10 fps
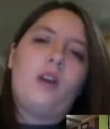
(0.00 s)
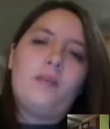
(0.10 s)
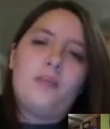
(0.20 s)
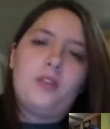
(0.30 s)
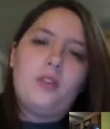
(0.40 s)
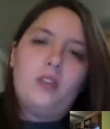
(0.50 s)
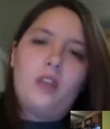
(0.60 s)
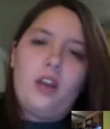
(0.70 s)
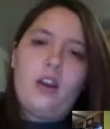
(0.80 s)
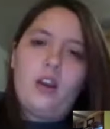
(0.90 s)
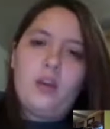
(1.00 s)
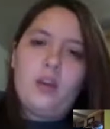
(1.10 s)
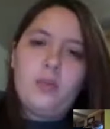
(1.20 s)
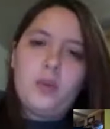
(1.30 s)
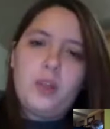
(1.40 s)
so then the area in
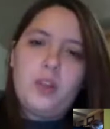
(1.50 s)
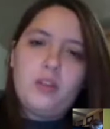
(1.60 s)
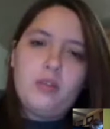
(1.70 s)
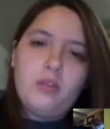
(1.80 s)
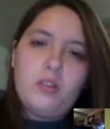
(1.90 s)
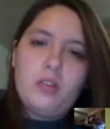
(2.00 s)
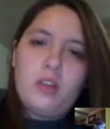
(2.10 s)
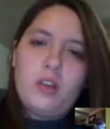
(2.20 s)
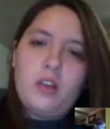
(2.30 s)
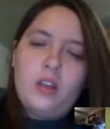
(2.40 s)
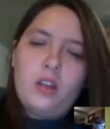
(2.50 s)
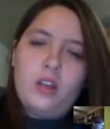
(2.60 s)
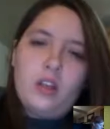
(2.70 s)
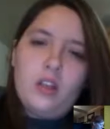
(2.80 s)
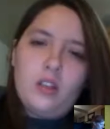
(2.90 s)
between those
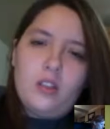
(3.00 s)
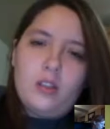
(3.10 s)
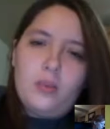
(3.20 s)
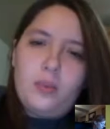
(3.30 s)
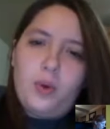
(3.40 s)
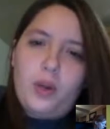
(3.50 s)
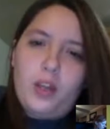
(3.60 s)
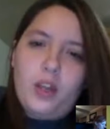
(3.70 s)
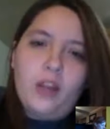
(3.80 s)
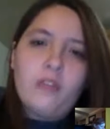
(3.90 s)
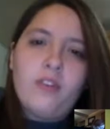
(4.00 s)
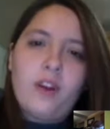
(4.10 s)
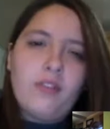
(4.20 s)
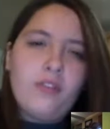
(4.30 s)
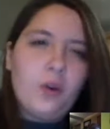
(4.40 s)
is
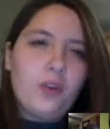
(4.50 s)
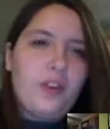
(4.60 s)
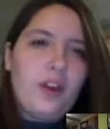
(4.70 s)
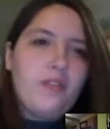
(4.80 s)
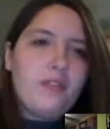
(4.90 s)
0.9545.